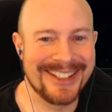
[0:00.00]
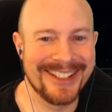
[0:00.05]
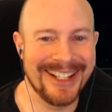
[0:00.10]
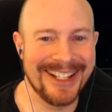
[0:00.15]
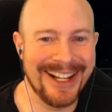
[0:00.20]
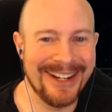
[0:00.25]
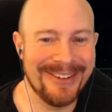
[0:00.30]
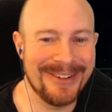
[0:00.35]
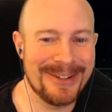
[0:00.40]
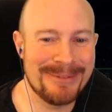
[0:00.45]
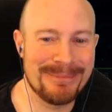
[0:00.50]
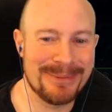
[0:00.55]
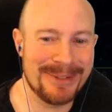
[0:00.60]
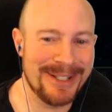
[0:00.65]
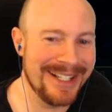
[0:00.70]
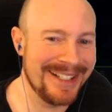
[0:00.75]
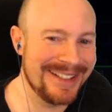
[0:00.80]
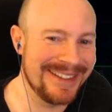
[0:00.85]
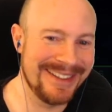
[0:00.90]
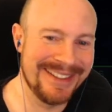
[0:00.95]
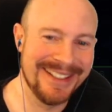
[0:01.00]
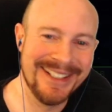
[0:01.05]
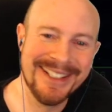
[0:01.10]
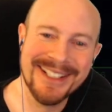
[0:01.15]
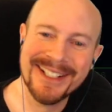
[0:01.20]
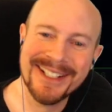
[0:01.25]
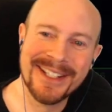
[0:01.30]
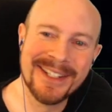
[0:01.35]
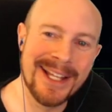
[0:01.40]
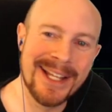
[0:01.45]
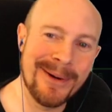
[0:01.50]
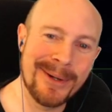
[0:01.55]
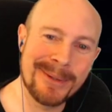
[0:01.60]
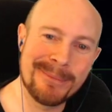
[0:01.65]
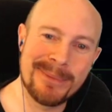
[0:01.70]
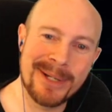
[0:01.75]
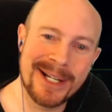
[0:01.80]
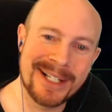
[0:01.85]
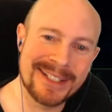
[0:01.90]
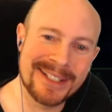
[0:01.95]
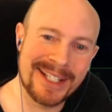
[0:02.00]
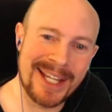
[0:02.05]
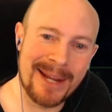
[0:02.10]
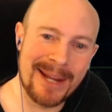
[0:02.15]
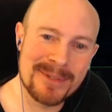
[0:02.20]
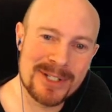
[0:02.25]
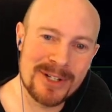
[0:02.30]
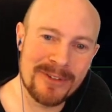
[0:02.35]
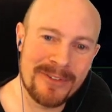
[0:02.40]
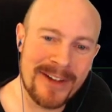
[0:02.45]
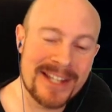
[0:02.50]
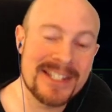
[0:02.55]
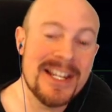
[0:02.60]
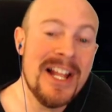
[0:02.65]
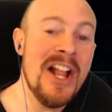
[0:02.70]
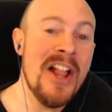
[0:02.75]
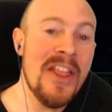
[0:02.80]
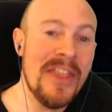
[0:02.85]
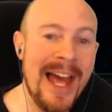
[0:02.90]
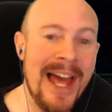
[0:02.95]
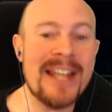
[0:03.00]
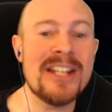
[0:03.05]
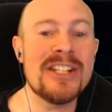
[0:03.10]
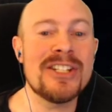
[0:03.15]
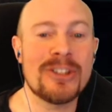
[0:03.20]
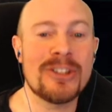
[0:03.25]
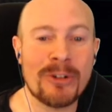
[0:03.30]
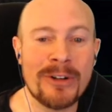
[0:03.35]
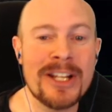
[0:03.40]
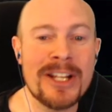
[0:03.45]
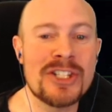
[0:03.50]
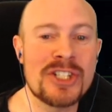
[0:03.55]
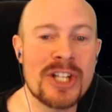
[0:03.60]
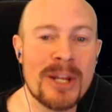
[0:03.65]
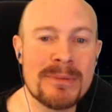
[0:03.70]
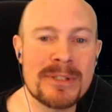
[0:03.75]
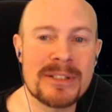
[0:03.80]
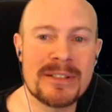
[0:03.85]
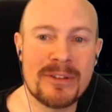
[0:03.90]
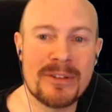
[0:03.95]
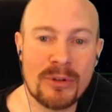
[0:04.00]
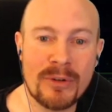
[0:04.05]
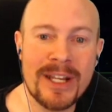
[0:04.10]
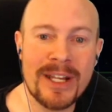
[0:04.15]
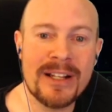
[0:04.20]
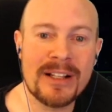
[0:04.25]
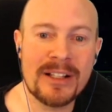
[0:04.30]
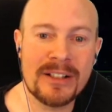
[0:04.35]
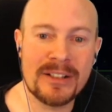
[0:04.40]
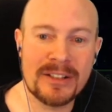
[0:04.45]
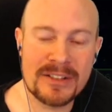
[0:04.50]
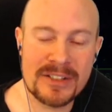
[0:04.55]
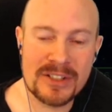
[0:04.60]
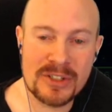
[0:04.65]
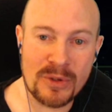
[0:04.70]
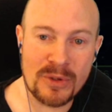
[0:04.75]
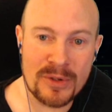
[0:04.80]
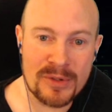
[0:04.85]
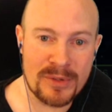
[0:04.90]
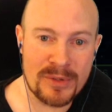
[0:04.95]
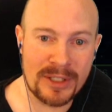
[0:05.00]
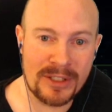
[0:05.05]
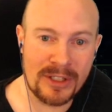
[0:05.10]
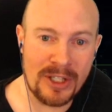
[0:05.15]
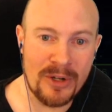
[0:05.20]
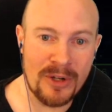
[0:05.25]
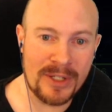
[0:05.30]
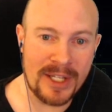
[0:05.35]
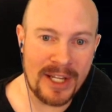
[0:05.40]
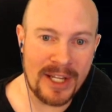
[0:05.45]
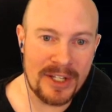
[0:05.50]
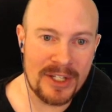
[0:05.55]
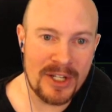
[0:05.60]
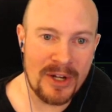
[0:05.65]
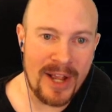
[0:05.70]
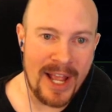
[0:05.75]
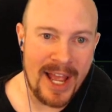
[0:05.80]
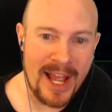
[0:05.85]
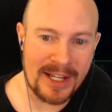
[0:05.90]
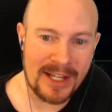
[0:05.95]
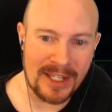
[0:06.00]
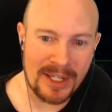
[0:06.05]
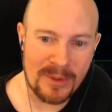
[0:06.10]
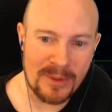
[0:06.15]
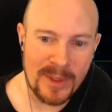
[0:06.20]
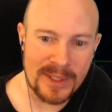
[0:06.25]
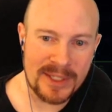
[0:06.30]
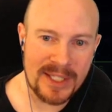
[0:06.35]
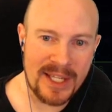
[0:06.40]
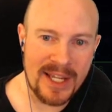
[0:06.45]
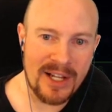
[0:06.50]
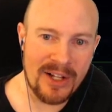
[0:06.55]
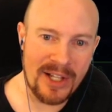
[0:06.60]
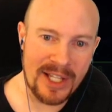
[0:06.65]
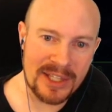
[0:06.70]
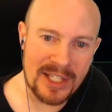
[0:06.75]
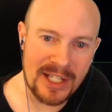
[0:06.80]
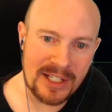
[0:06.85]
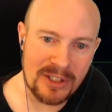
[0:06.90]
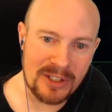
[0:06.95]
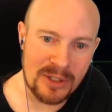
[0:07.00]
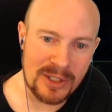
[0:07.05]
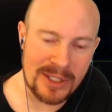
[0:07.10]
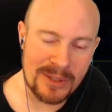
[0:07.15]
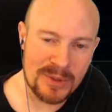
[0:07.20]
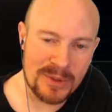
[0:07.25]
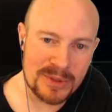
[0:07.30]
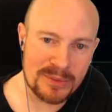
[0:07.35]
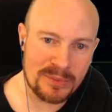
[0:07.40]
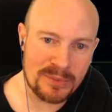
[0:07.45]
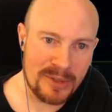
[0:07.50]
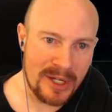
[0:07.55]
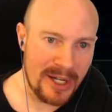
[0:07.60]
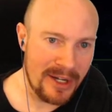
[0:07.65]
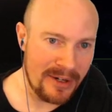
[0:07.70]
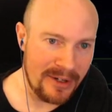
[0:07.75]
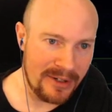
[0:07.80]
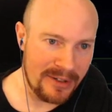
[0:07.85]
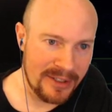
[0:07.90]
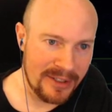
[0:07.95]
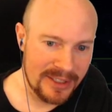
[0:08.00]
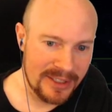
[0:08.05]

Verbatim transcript: That would break, that would break the game so fast. That is three ships, three stores with cloaking and no hacking. What the hell? I thought cloaking was rare.